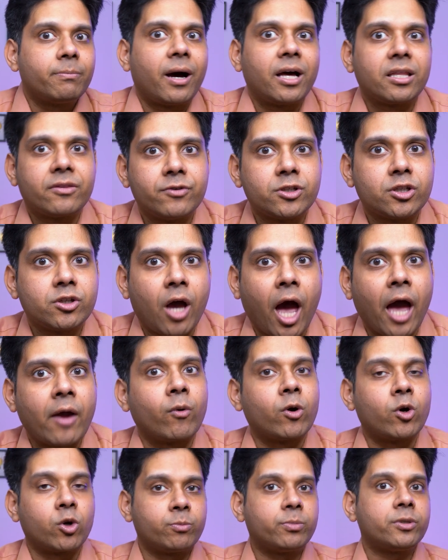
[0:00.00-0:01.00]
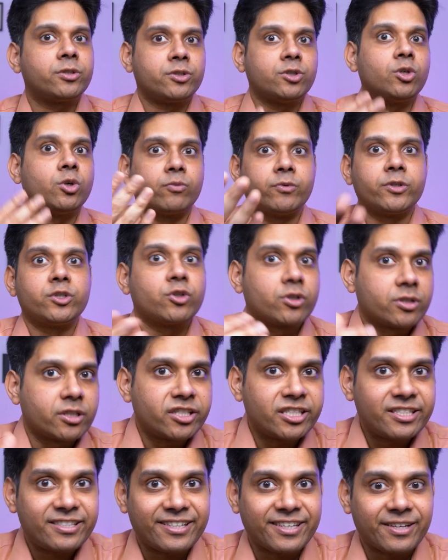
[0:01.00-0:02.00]
path which I want to pursue or which you're
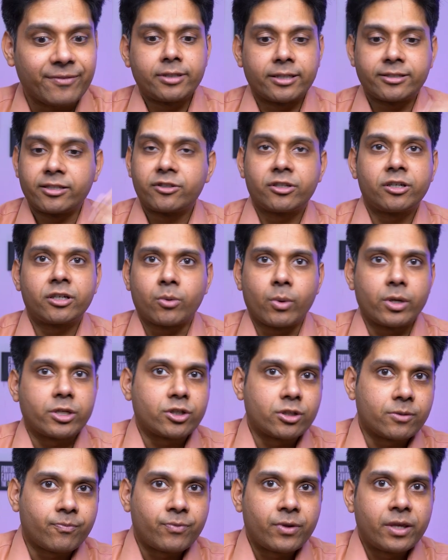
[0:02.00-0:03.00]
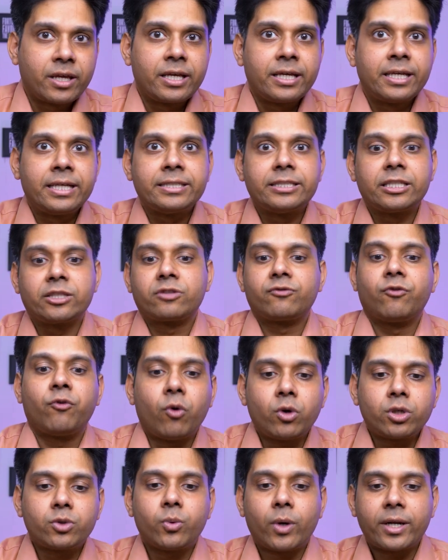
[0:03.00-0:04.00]
suggesting? That's the third question. The
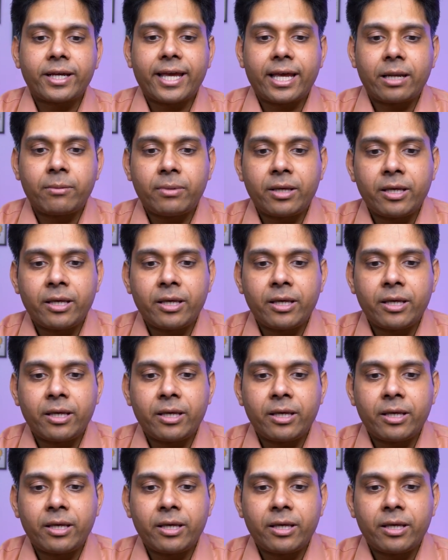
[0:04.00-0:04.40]
fourth one can